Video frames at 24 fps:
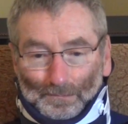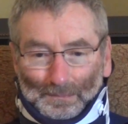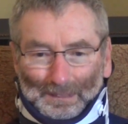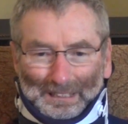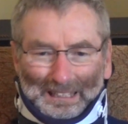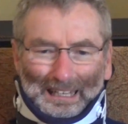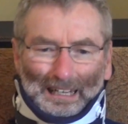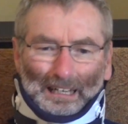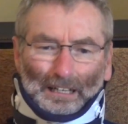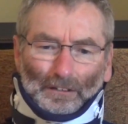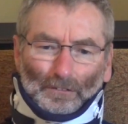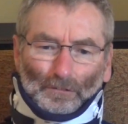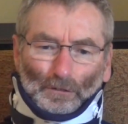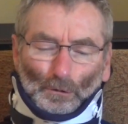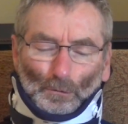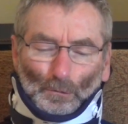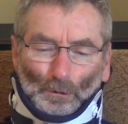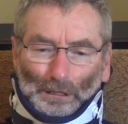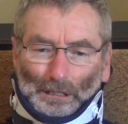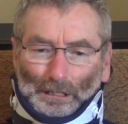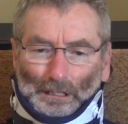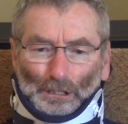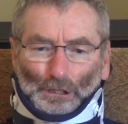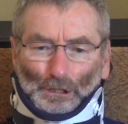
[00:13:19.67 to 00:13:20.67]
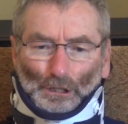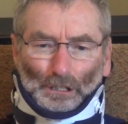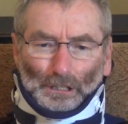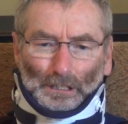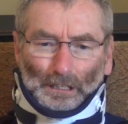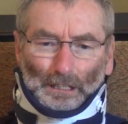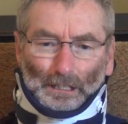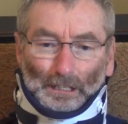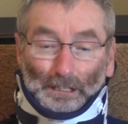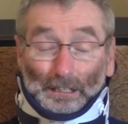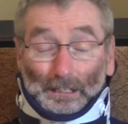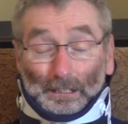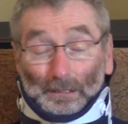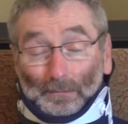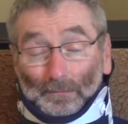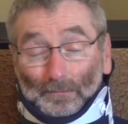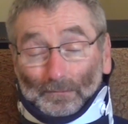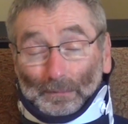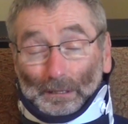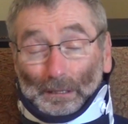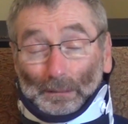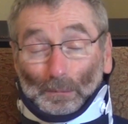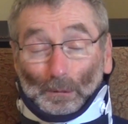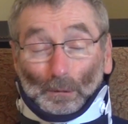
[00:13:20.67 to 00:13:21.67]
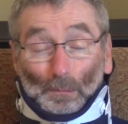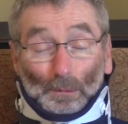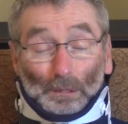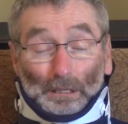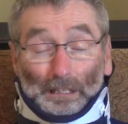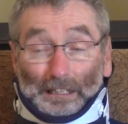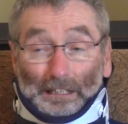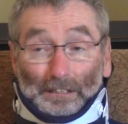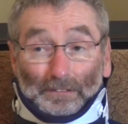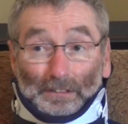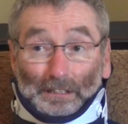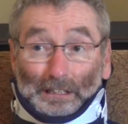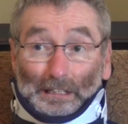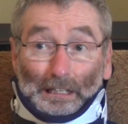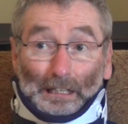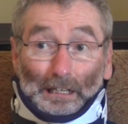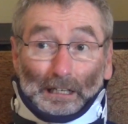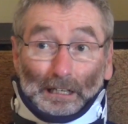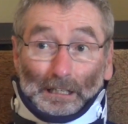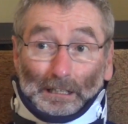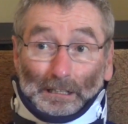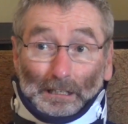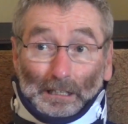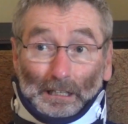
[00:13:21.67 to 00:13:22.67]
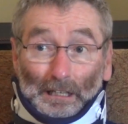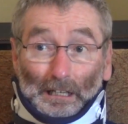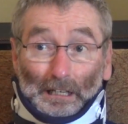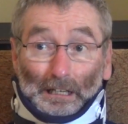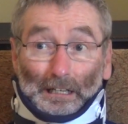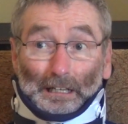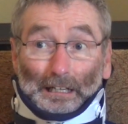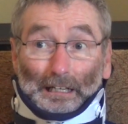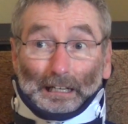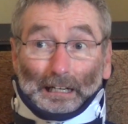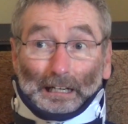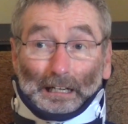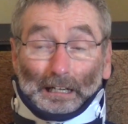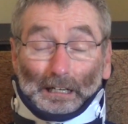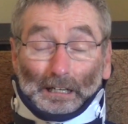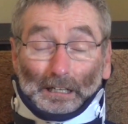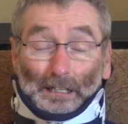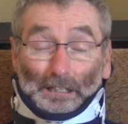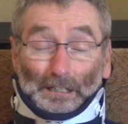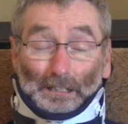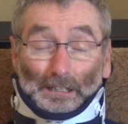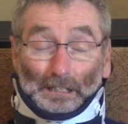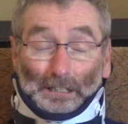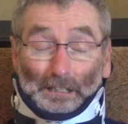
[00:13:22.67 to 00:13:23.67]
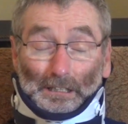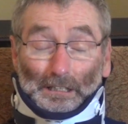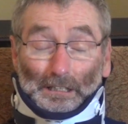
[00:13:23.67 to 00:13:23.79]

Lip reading: not even religion. People believed in God, and